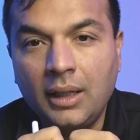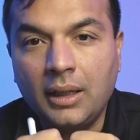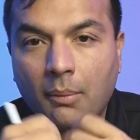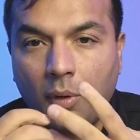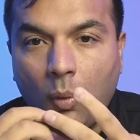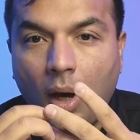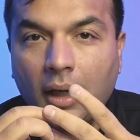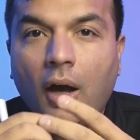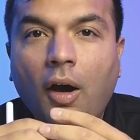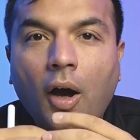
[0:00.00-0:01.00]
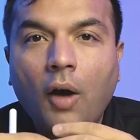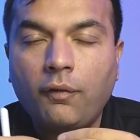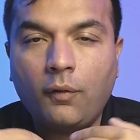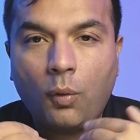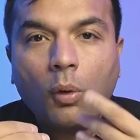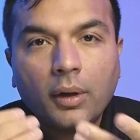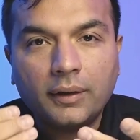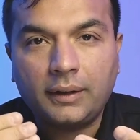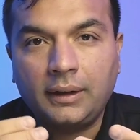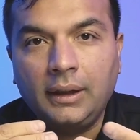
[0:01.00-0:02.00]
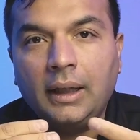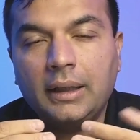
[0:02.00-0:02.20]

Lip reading: Number one, of course,